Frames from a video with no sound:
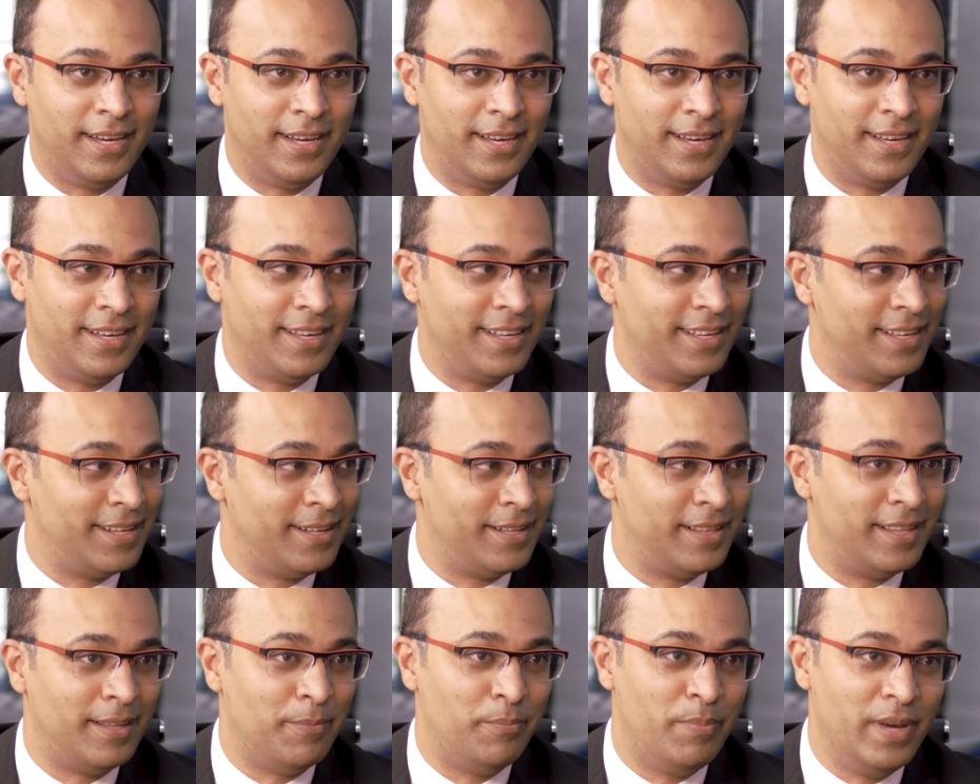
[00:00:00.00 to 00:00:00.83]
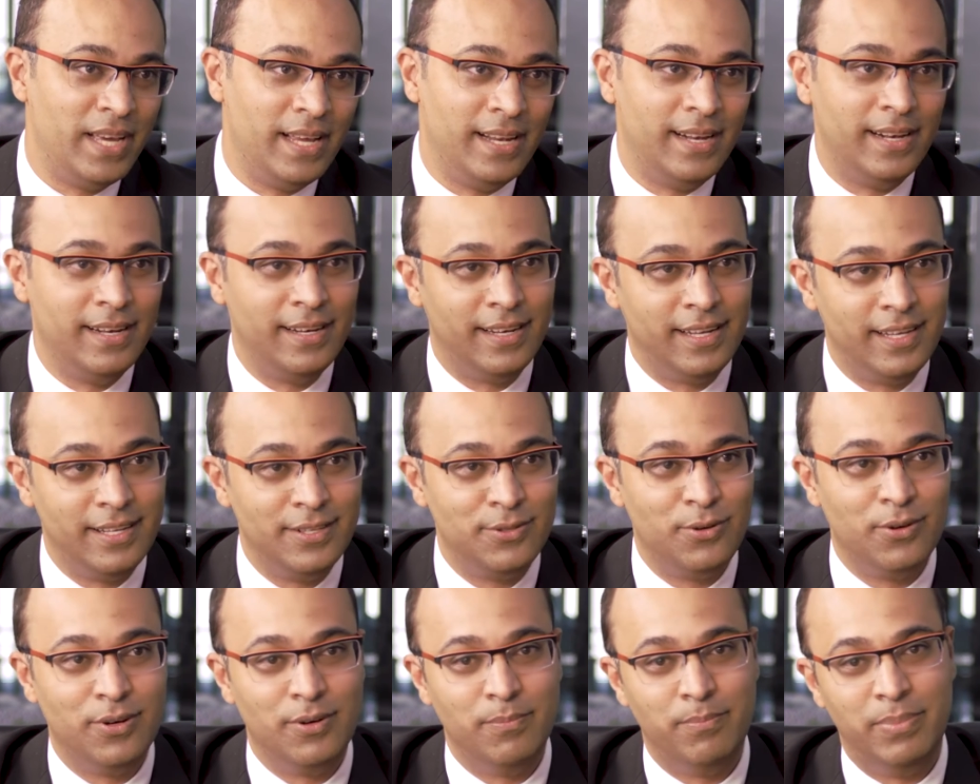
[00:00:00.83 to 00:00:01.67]
The bill is
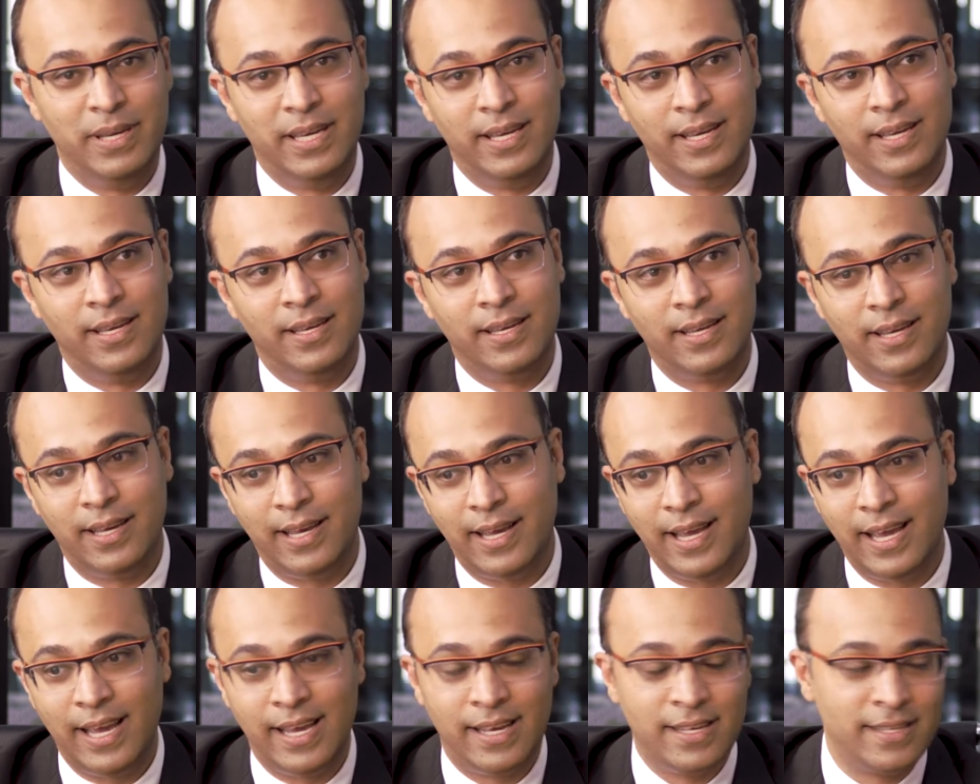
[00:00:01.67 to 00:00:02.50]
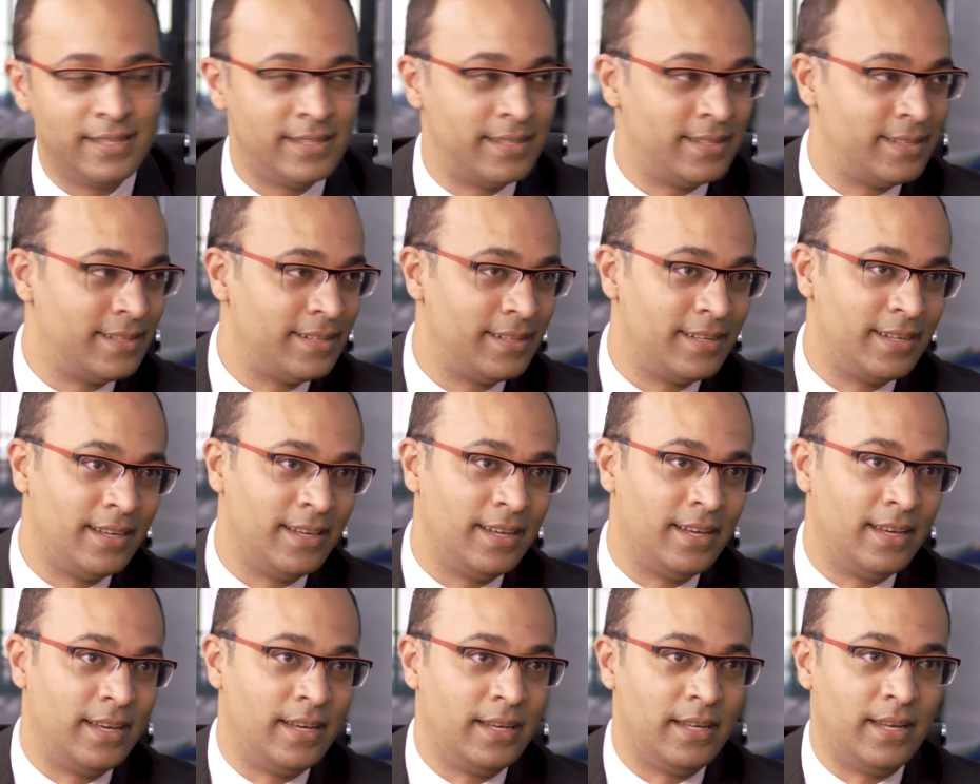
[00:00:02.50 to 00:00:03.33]
going to be X,
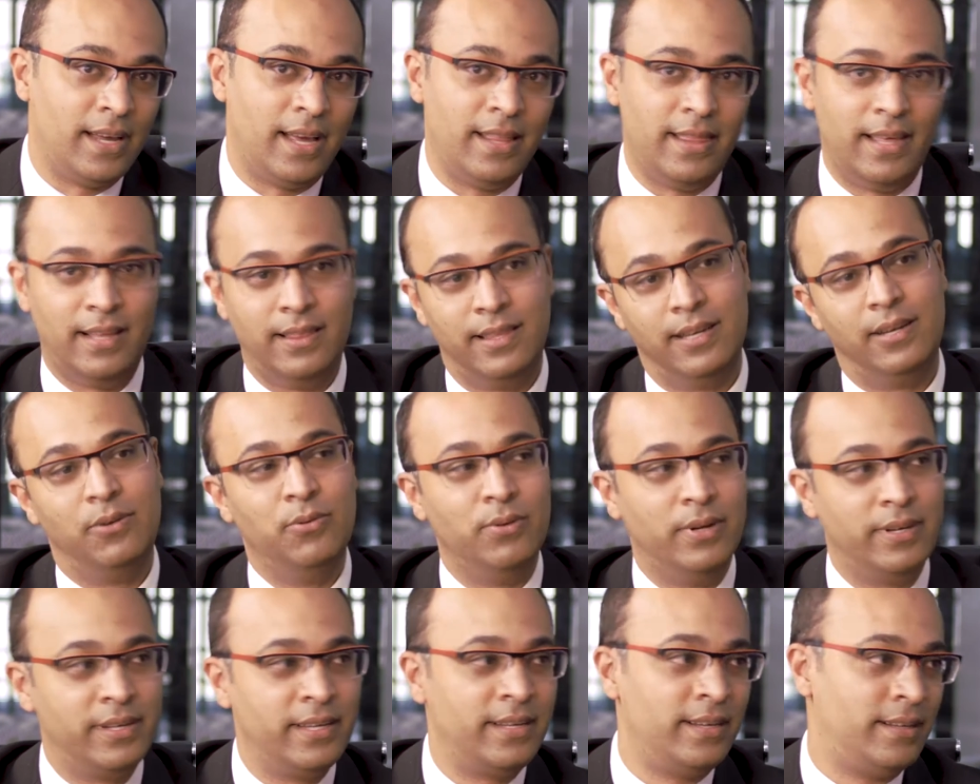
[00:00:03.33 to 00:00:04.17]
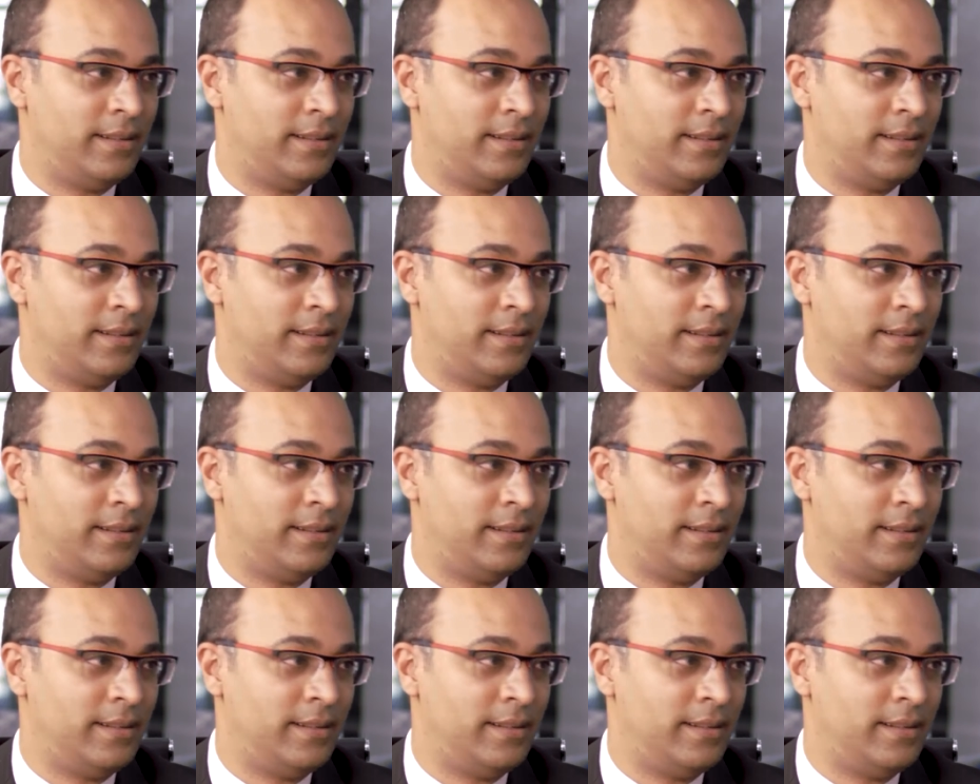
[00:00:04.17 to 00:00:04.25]
and then they do